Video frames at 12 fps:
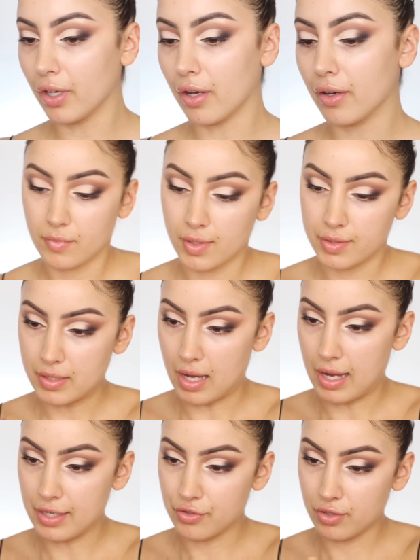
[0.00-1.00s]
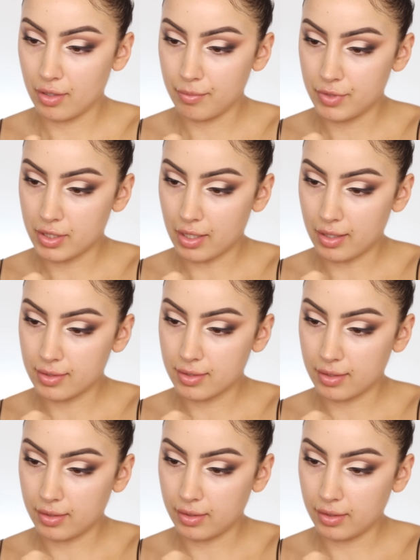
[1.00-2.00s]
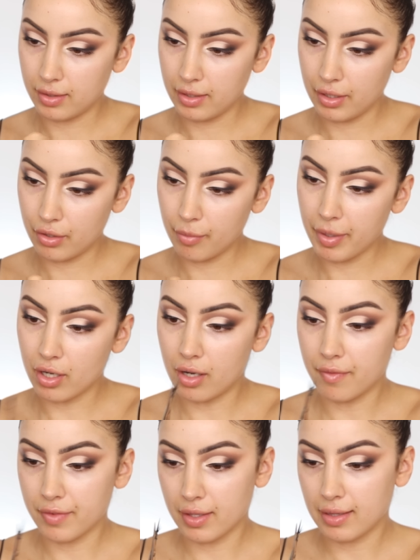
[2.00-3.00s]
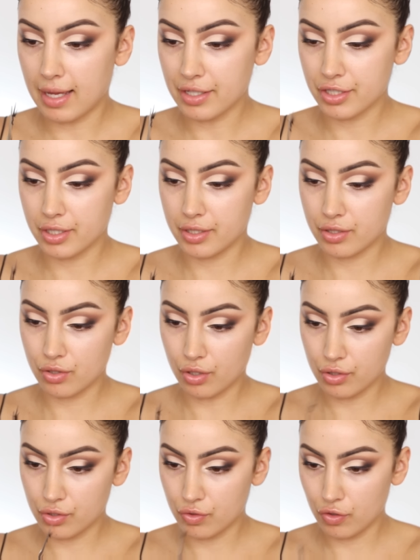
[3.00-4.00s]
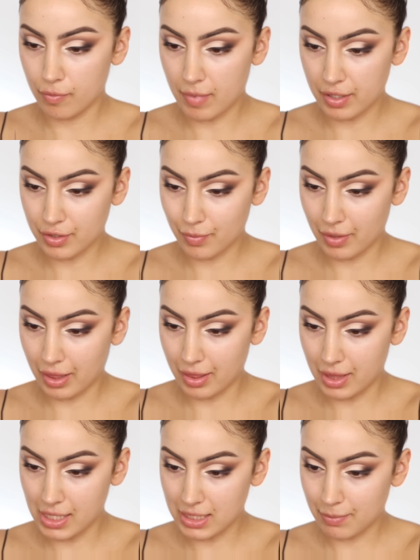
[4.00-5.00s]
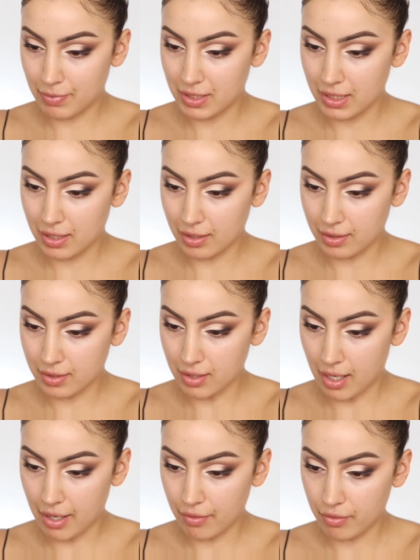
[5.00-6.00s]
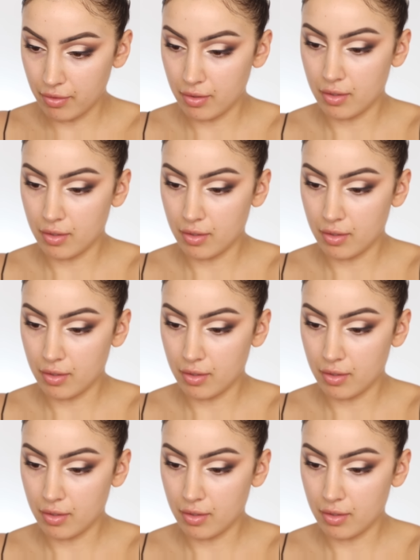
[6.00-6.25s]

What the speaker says: Girl. So I trimmed just a little bit off the lashes, not too much with this particular style.